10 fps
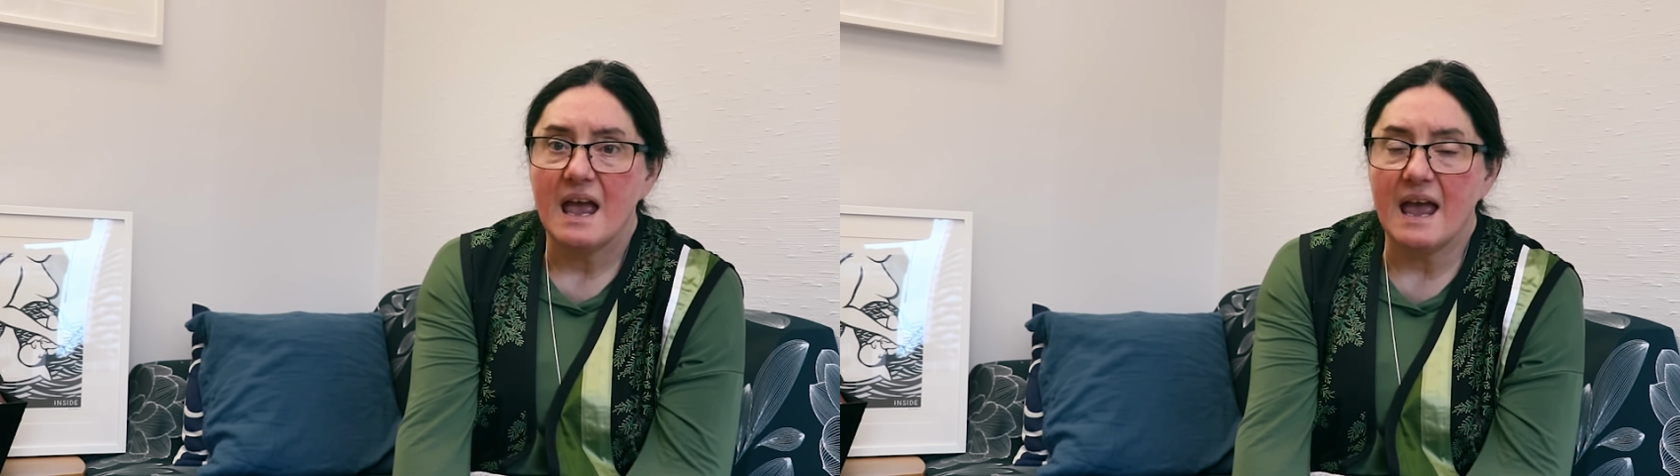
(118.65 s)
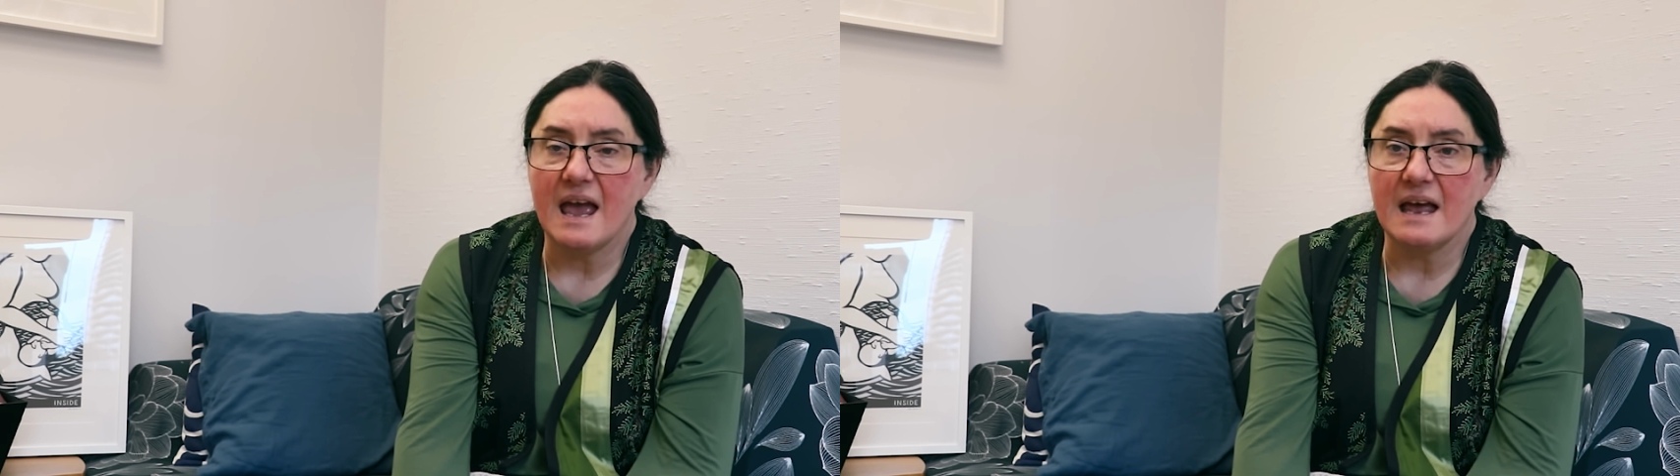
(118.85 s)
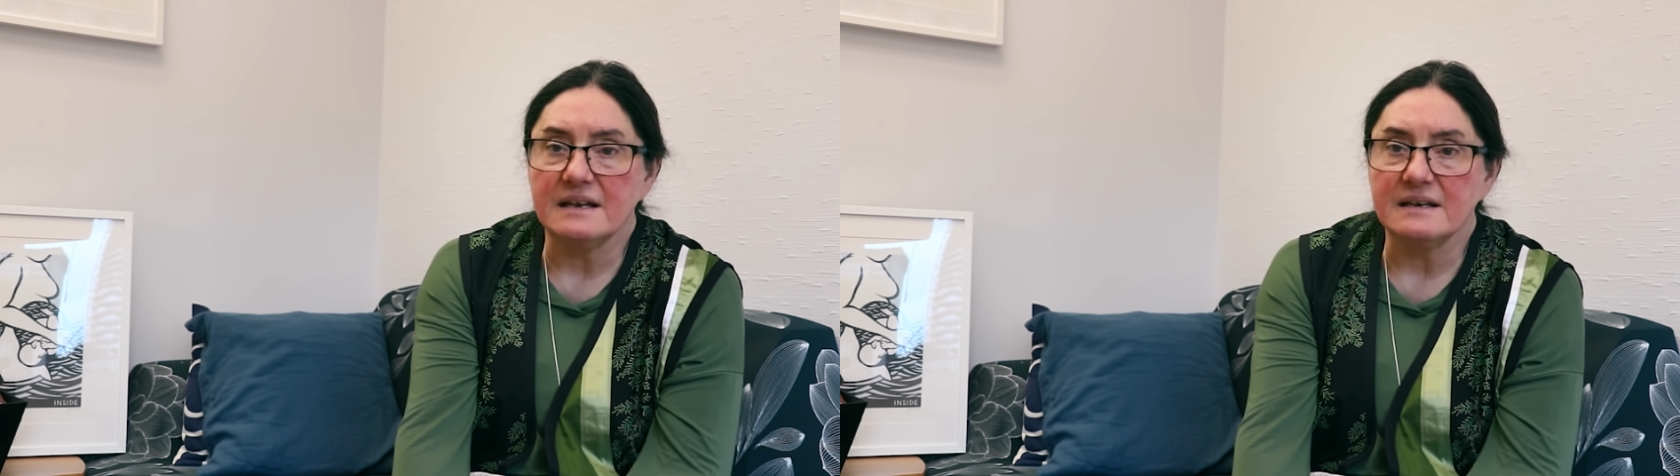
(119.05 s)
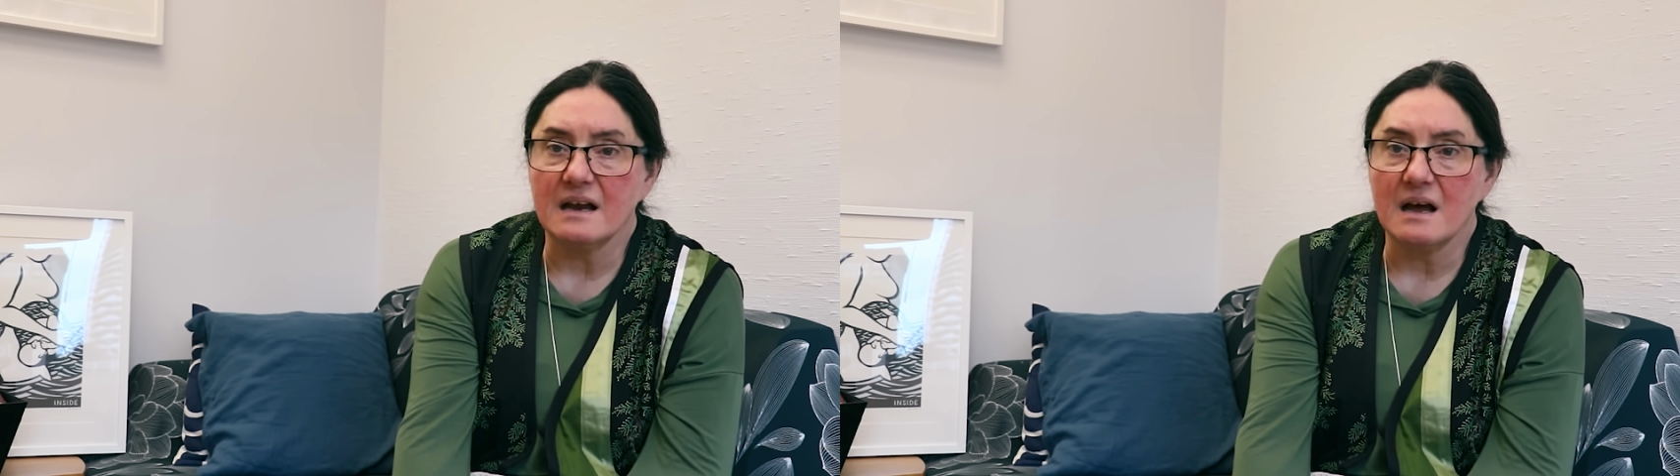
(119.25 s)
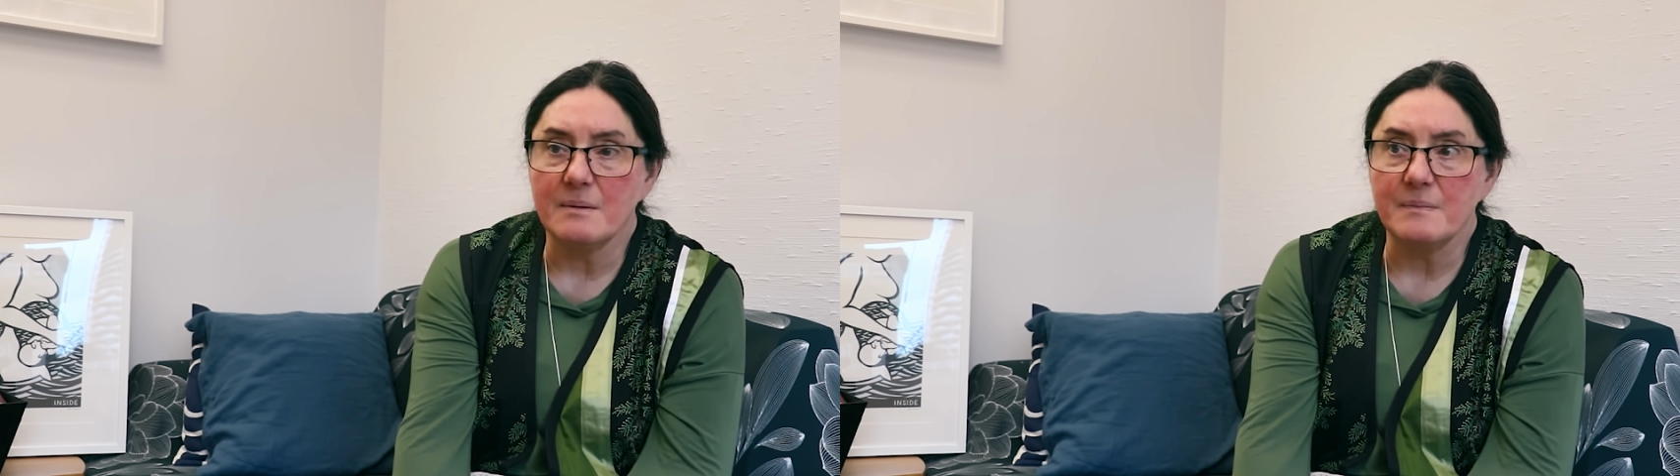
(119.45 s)
And
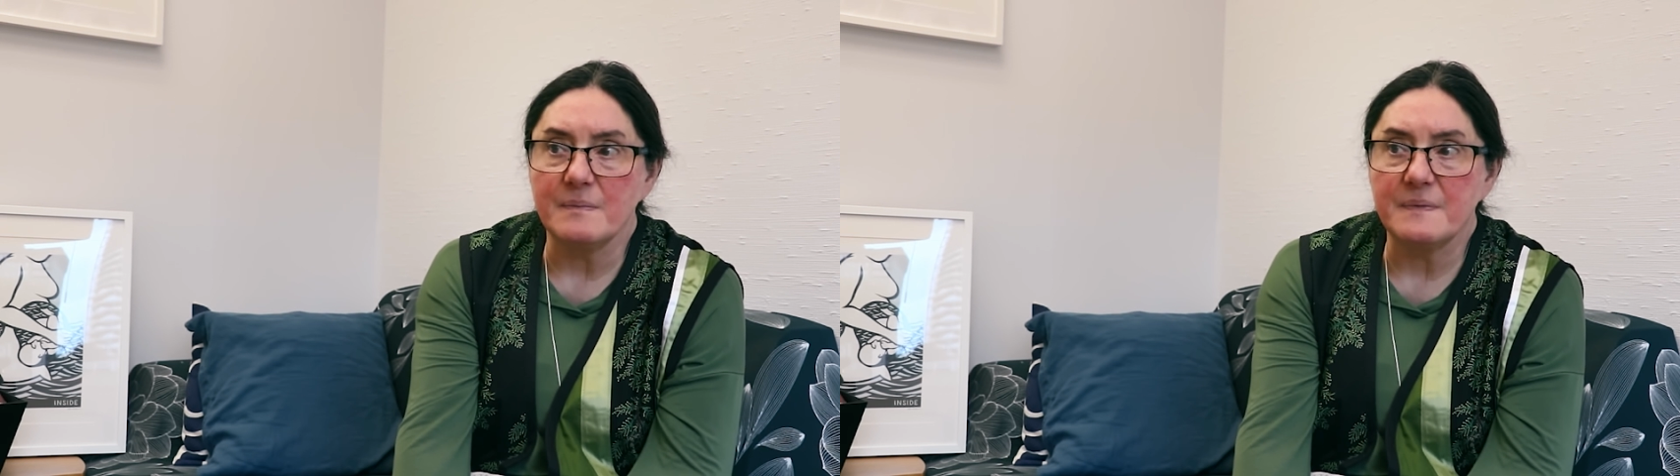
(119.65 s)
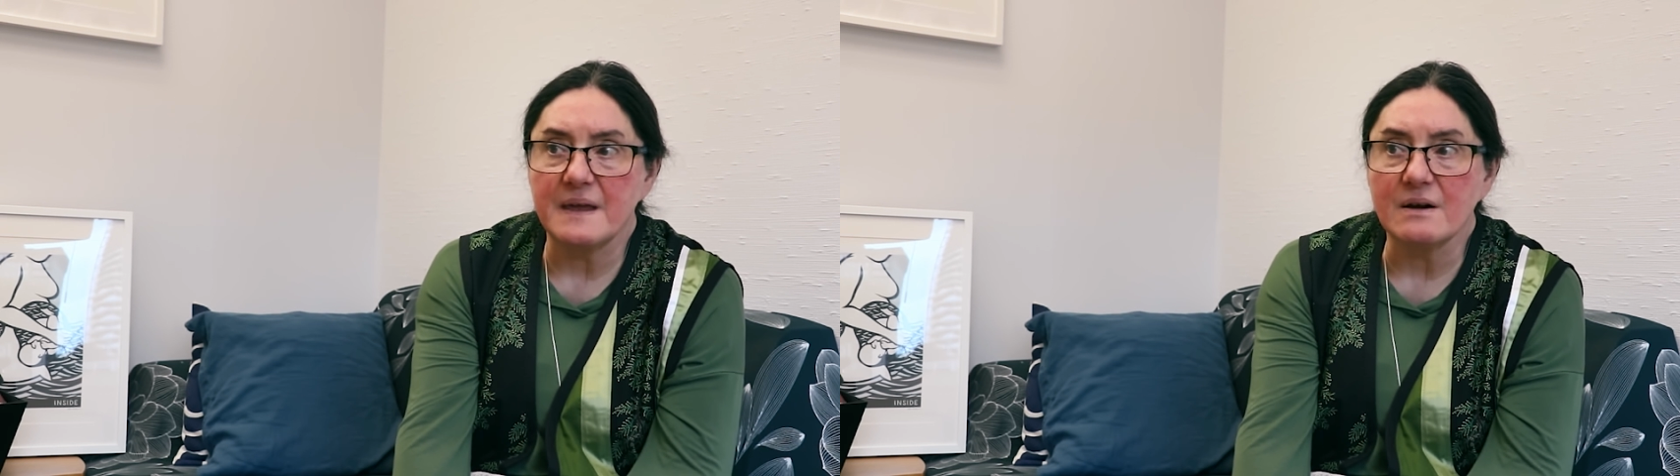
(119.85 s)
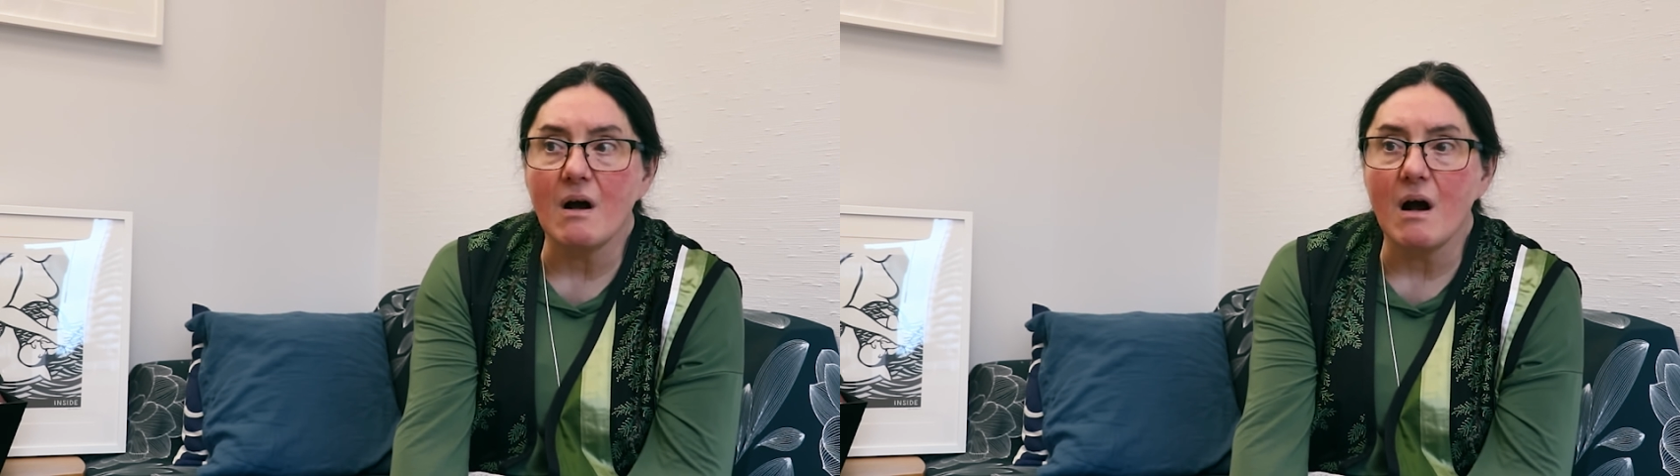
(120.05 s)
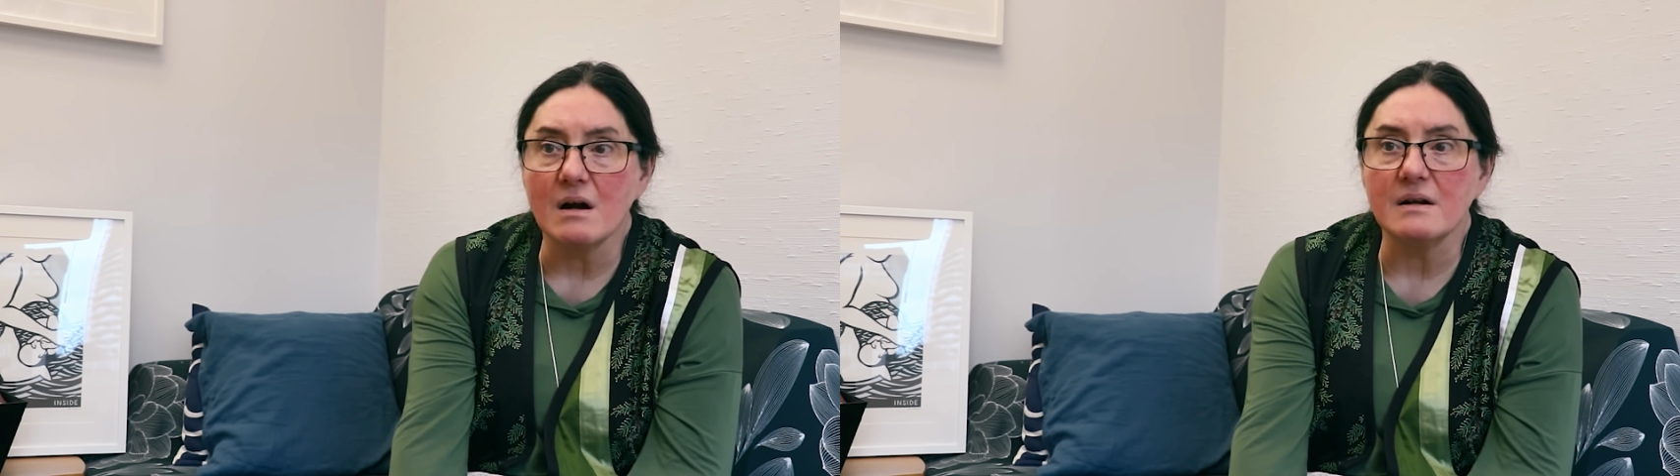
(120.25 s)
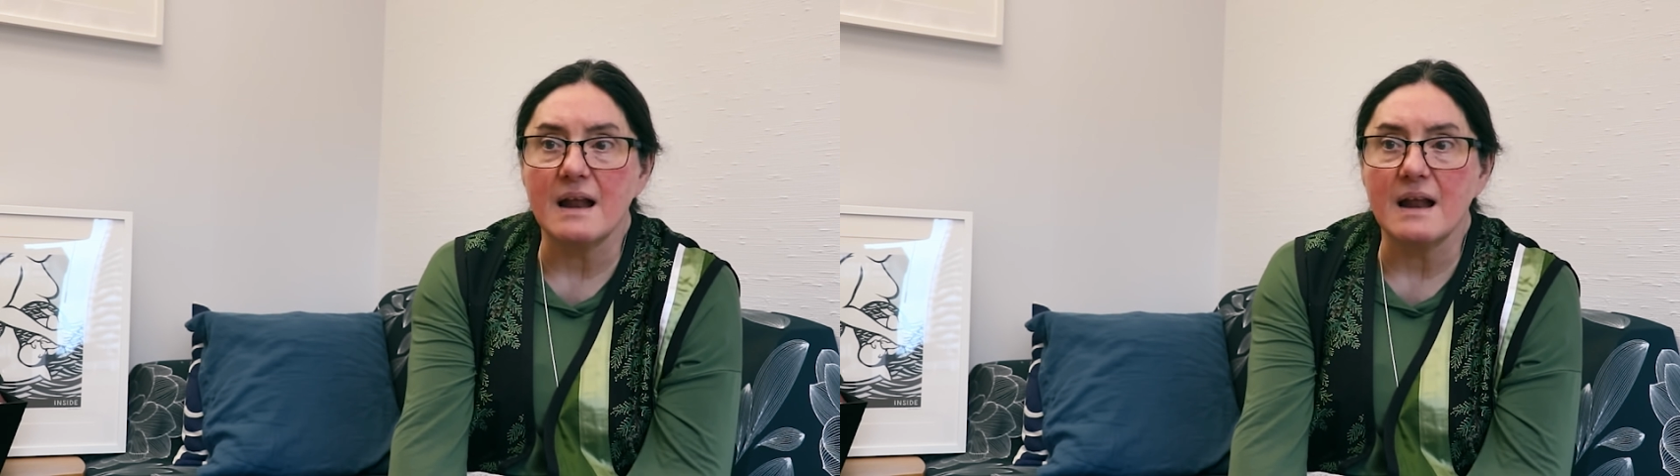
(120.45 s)
there are